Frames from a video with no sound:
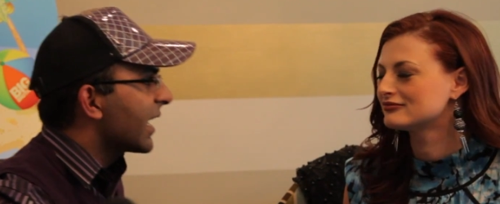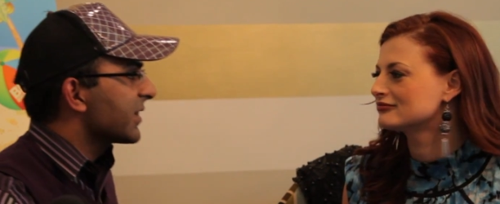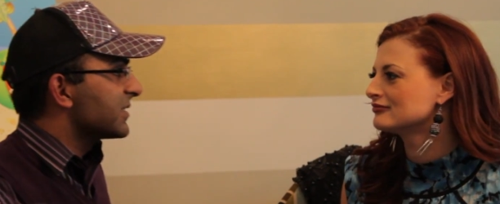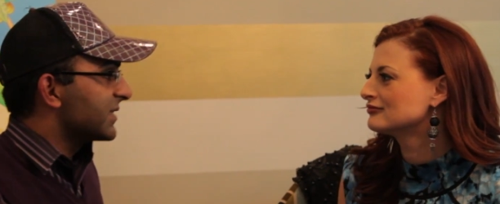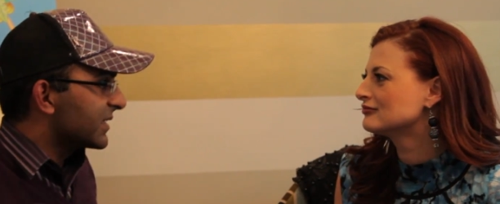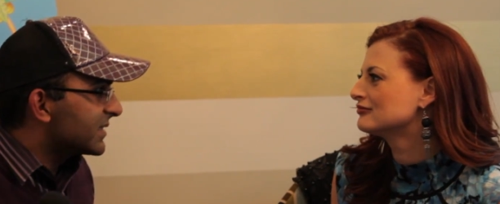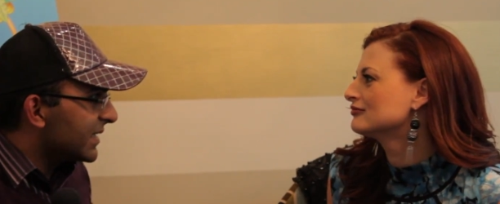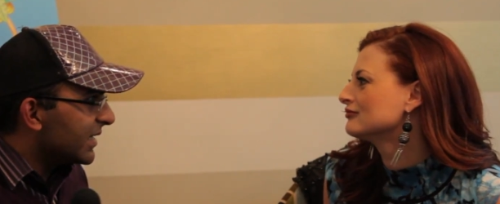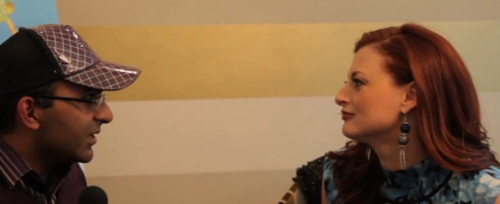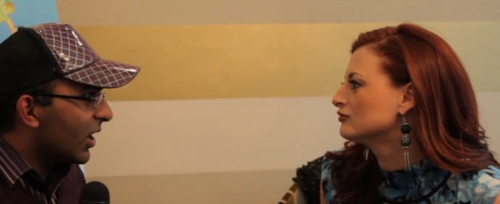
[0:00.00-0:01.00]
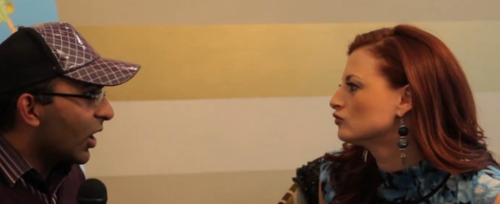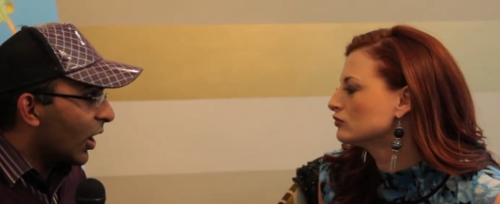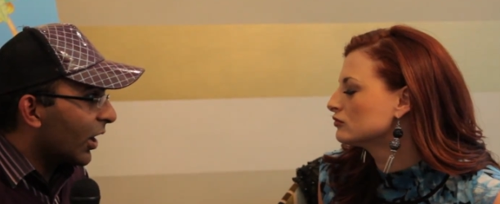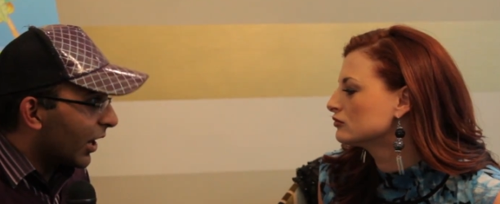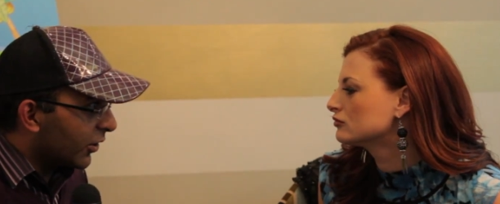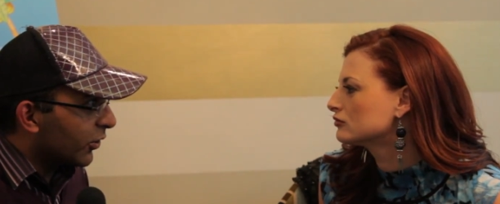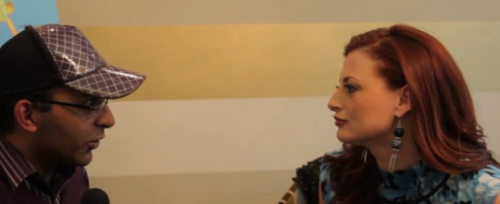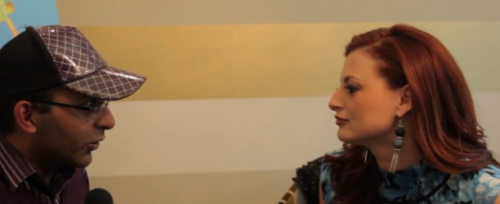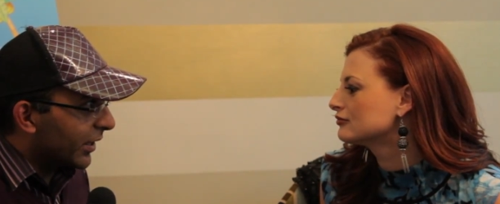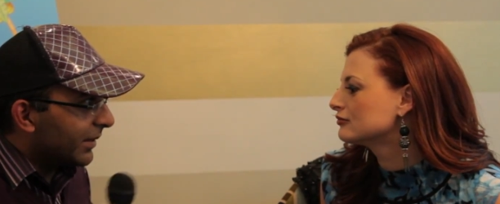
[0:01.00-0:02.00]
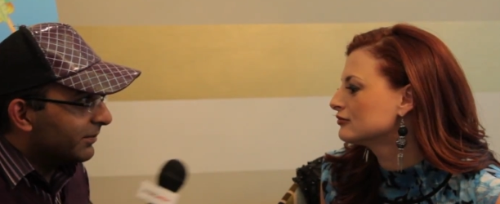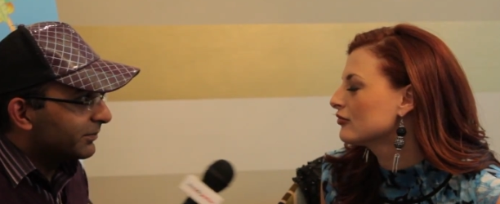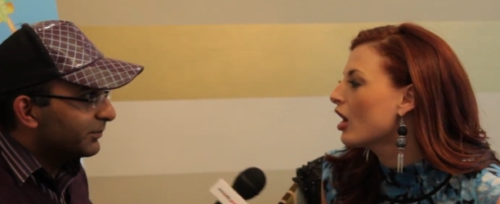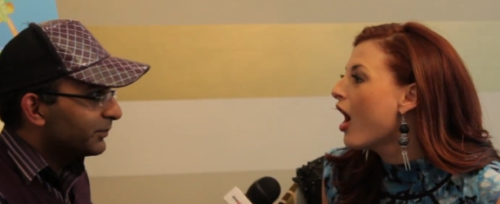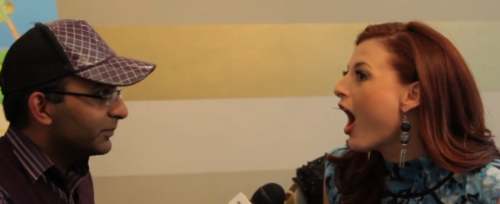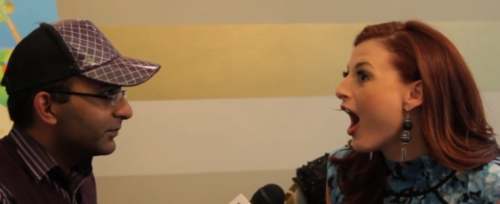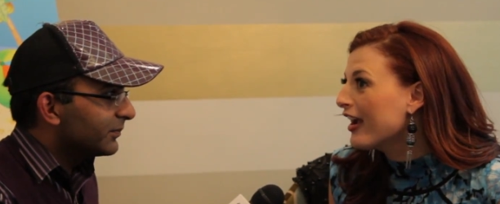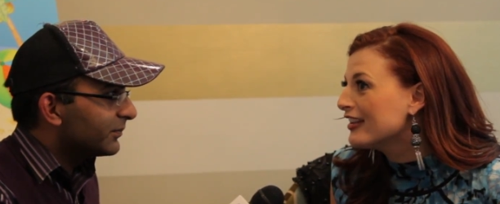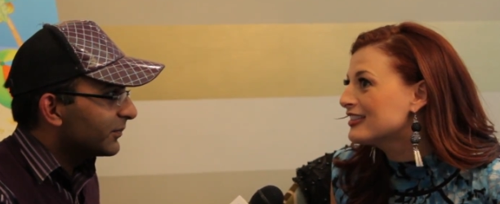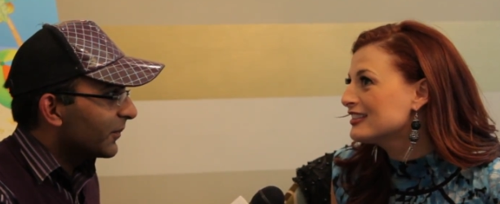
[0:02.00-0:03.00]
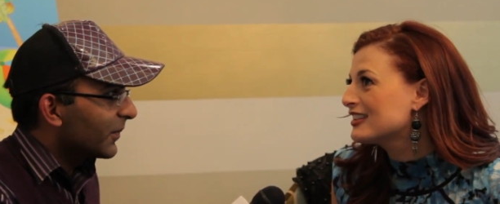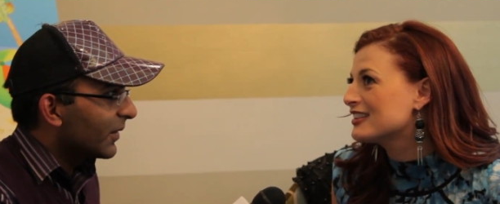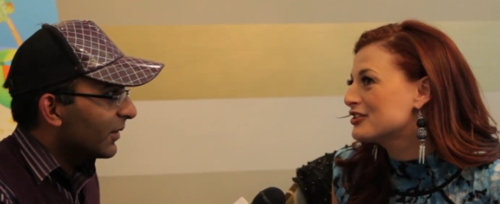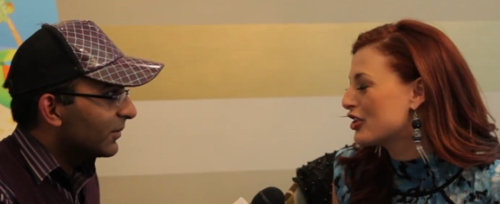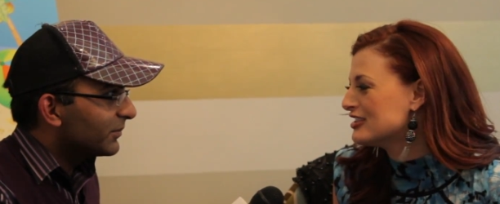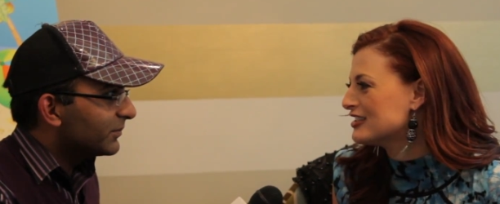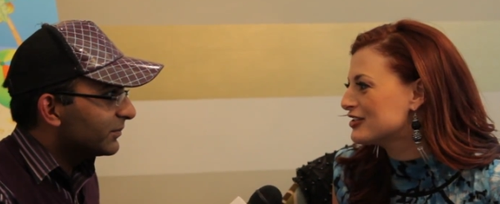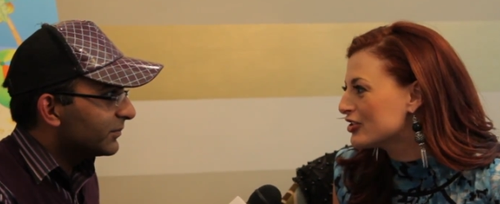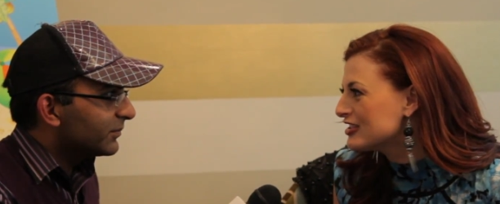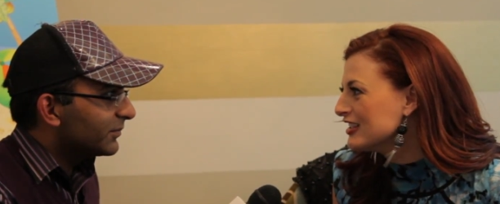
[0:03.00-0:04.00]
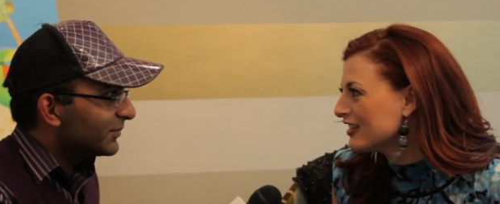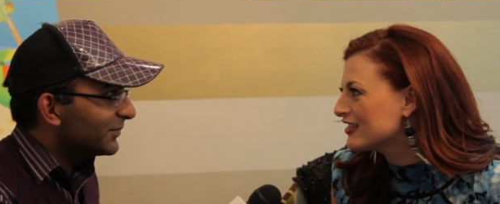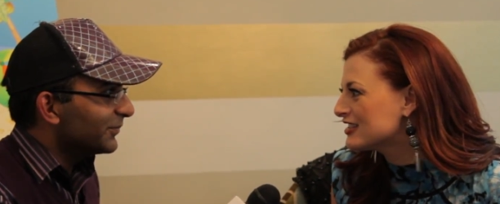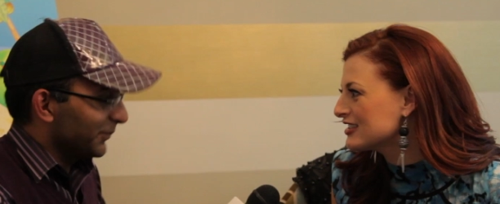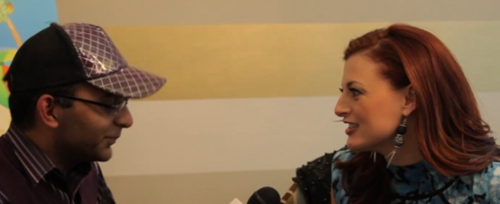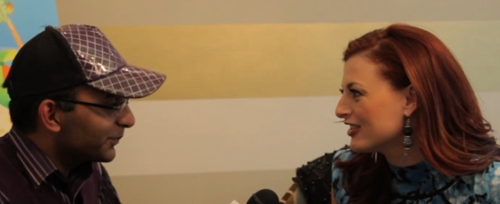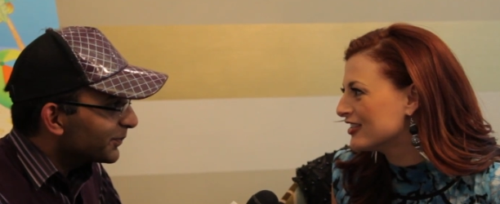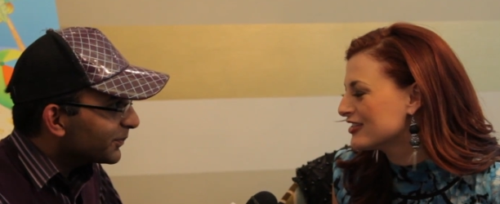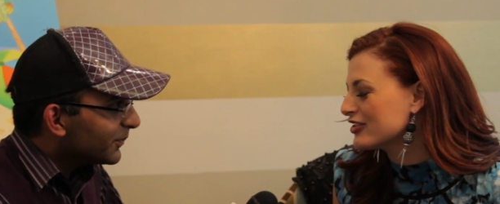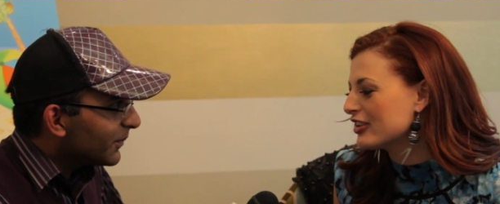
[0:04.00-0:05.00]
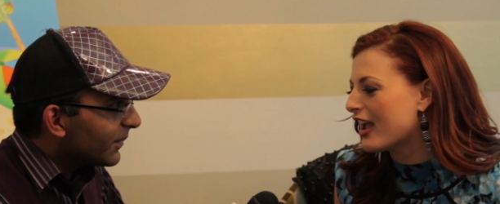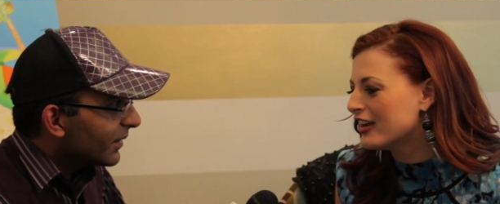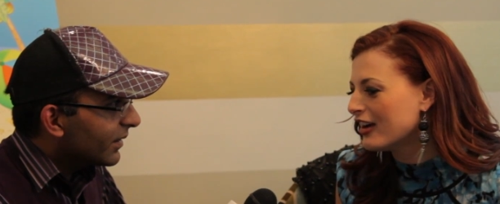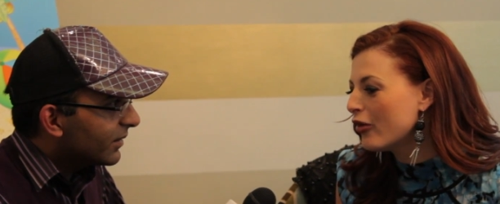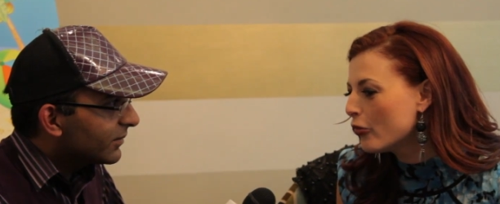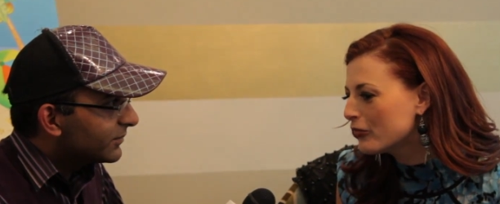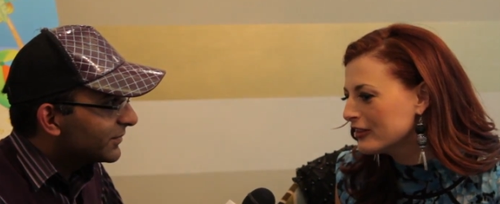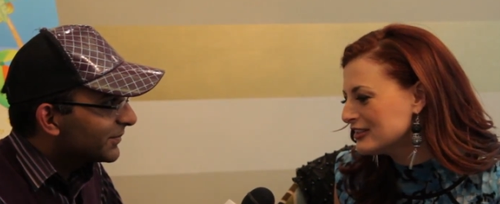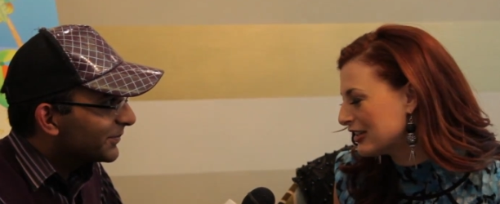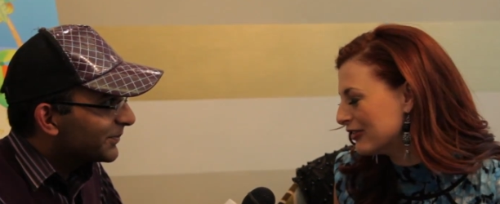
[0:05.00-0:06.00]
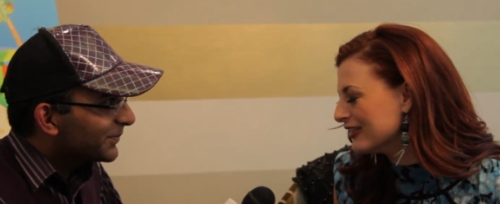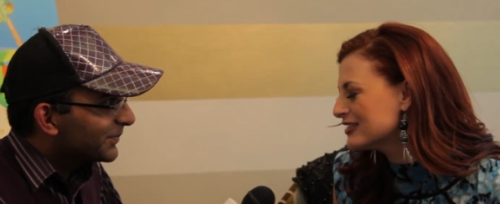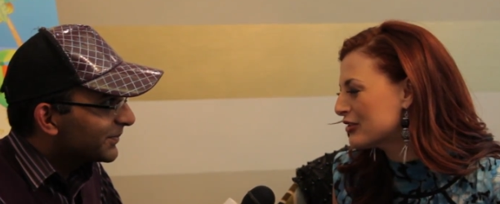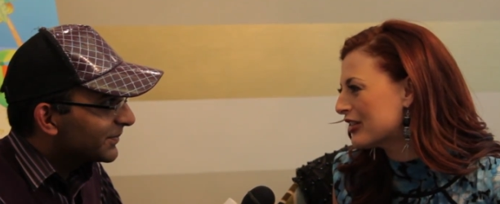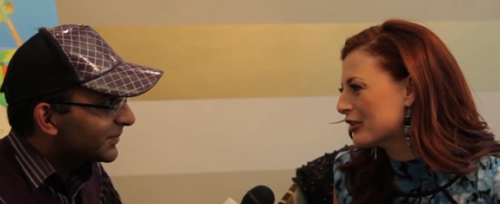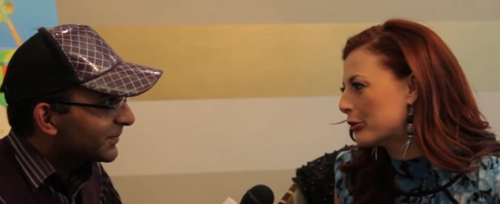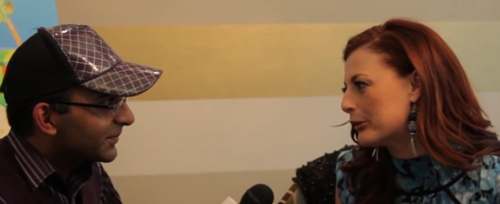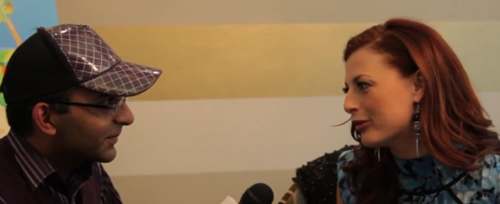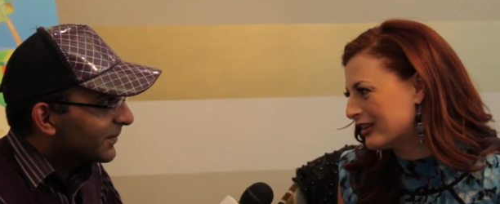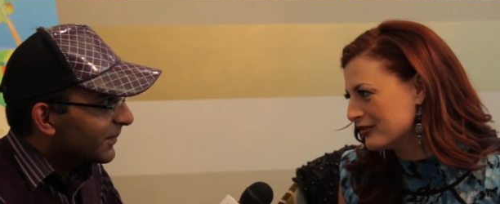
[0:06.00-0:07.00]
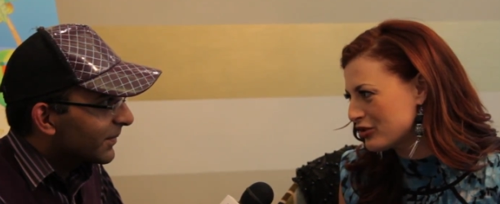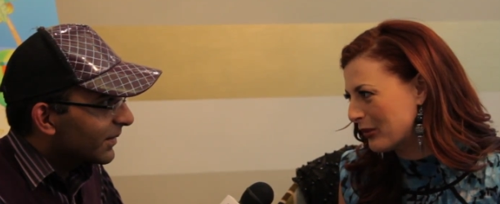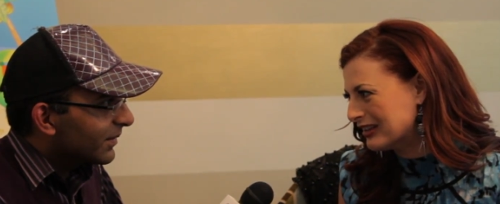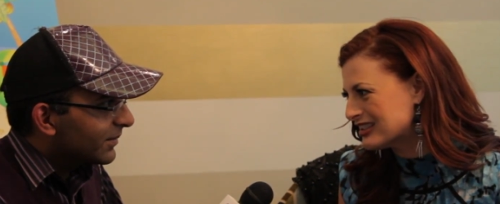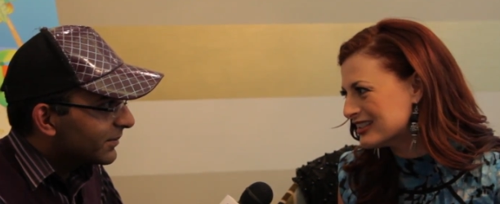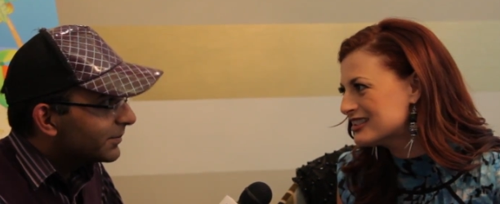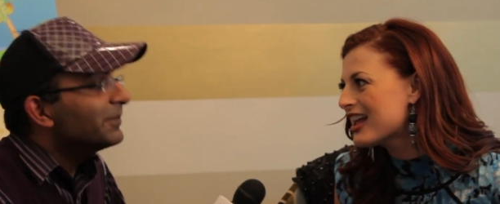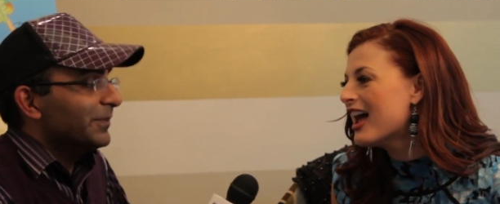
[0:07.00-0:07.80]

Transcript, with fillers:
Speaker 1: out of the 16 are under 30?
Speaker 2: I think that's crazy. 13 out of the 16 are under 30, and hopefully single, so that there will be plenty of showmances.